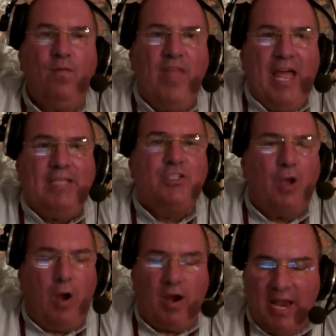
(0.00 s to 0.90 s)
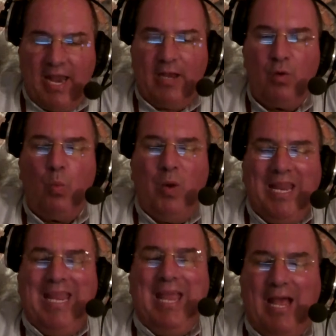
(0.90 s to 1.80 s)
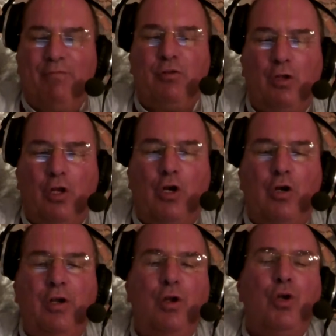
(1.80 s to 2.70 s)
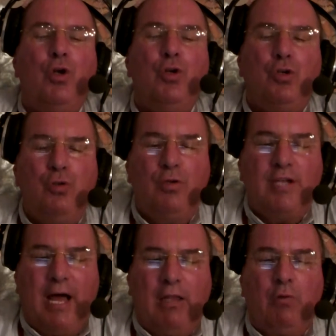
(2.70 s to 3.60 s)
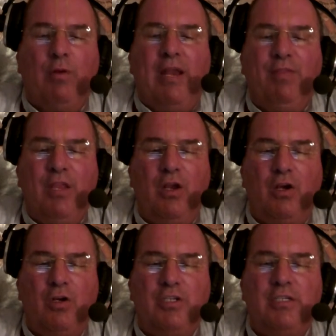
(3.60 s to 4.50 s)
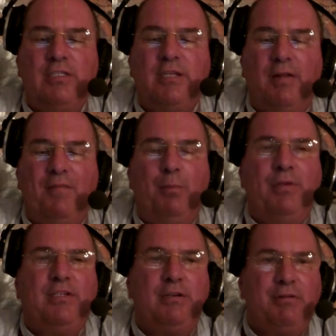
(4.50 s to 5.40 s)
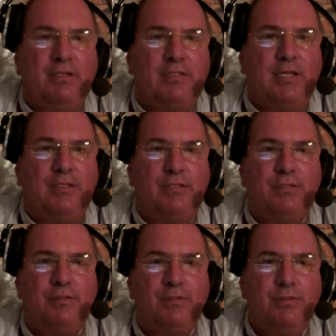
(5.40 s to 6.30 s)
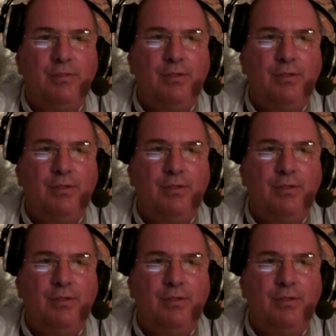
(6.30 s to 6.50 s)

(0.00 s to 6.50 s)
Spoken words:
That's our end. We have to learn to tolerate the urges of the material senses.